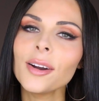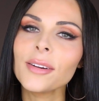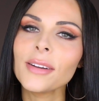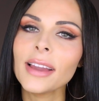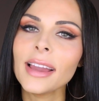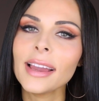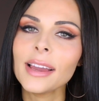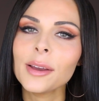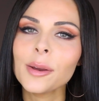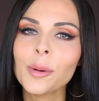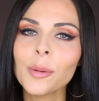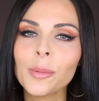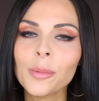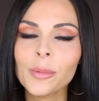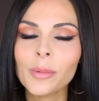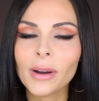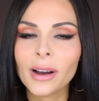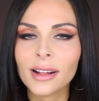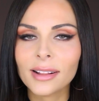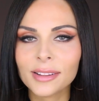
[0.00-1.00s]
Okay,
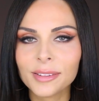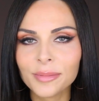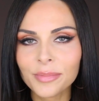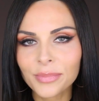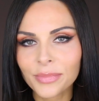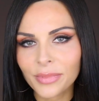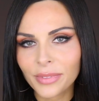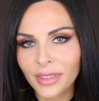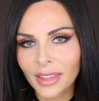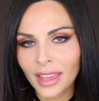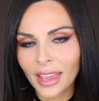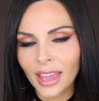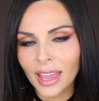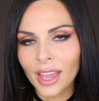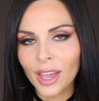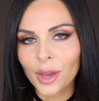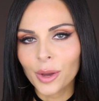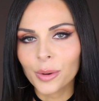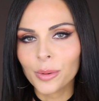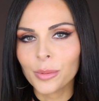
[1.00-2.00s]
well,
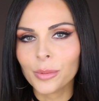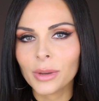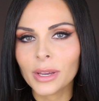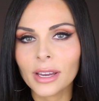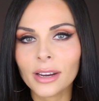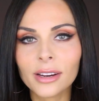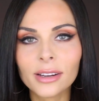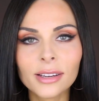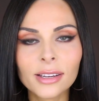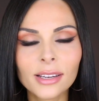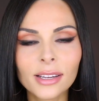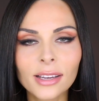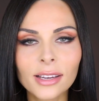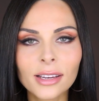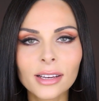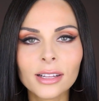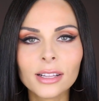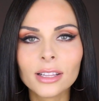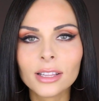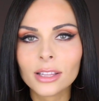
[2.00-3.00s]
we are
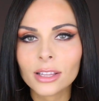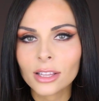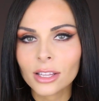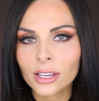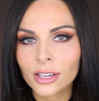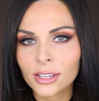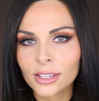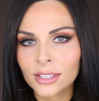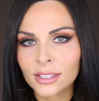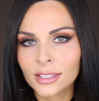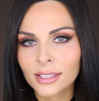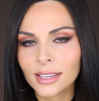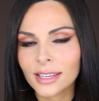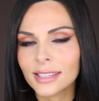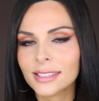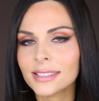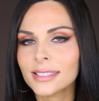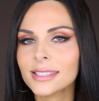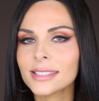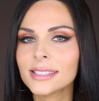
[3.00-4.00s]
gonna
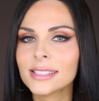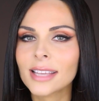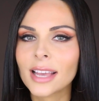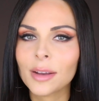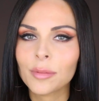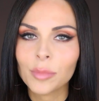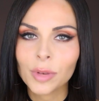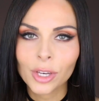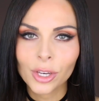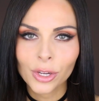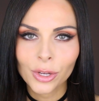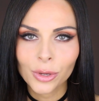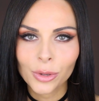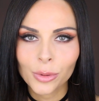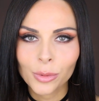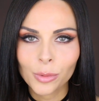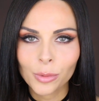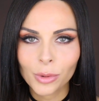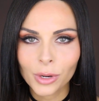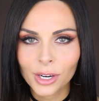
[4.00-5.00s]
learn some
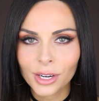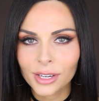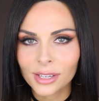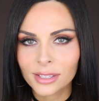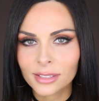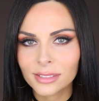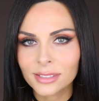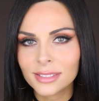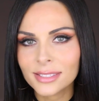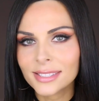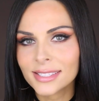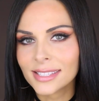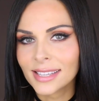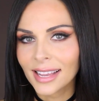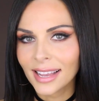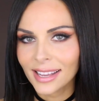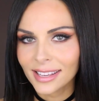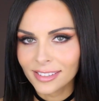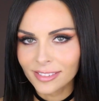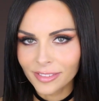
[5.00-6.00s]
new
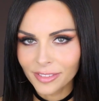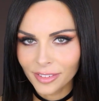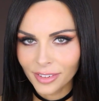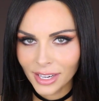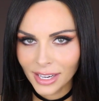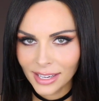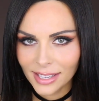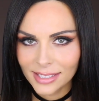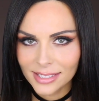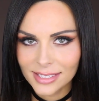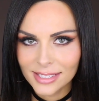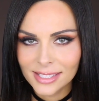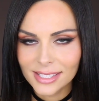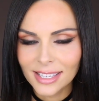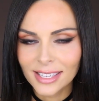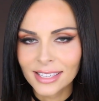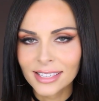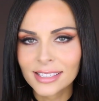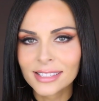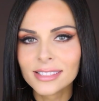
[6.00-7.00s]
words and
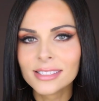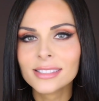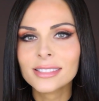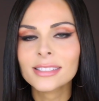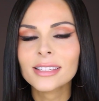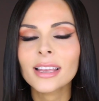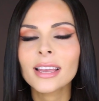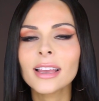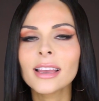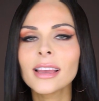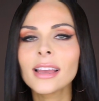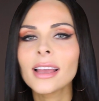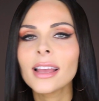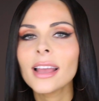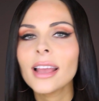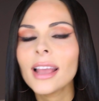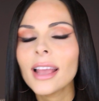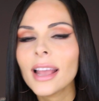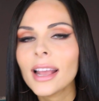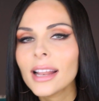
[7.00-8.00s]
phrases,
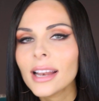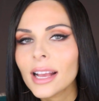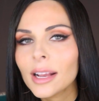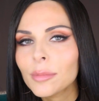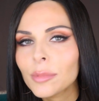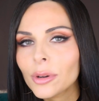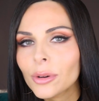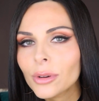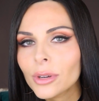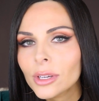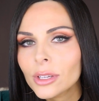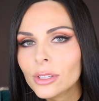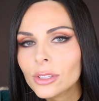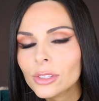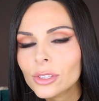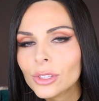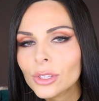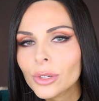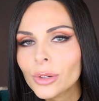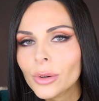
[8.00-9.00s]
and I'm going
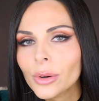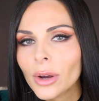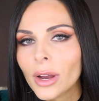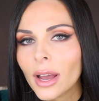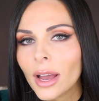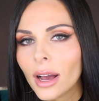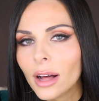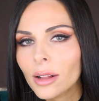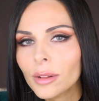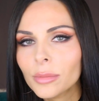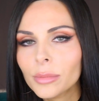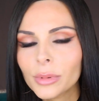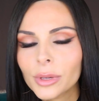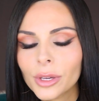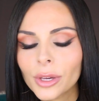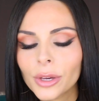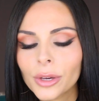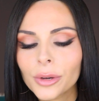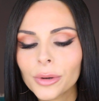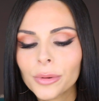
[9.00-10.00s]
to help
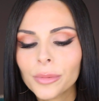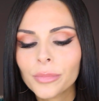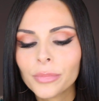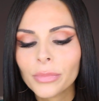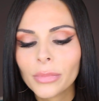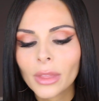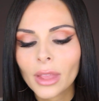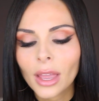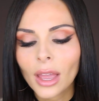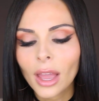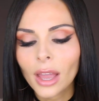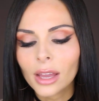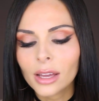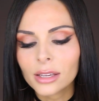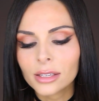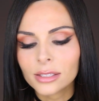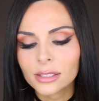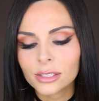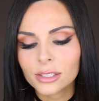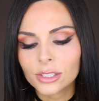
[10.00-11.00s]
you
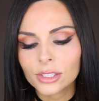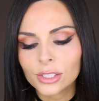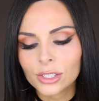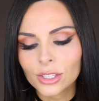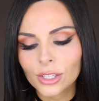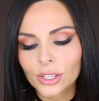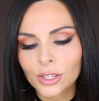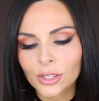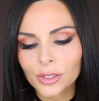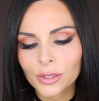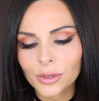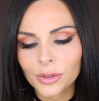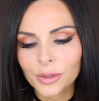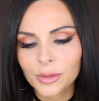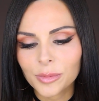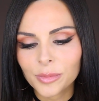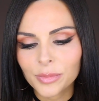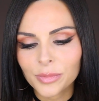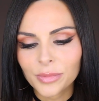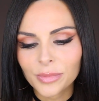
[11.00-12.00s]
to
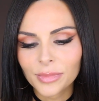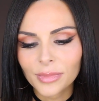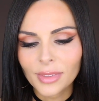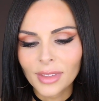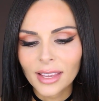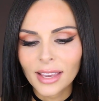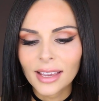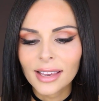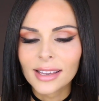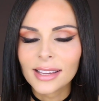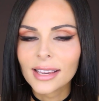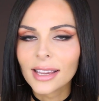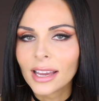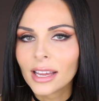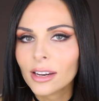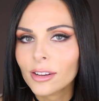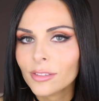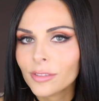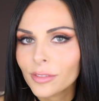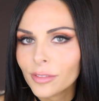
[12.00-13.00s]

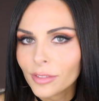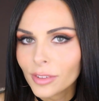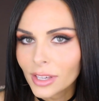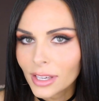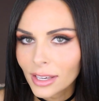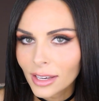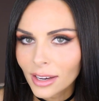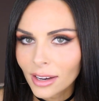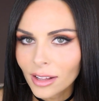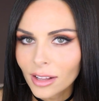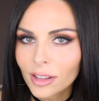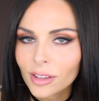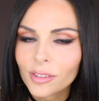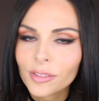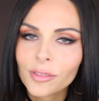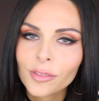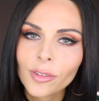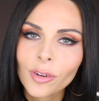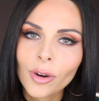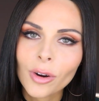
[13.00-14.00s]
get a feel
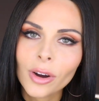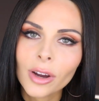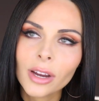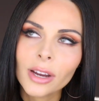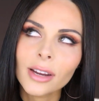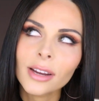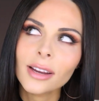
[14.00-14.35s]
for,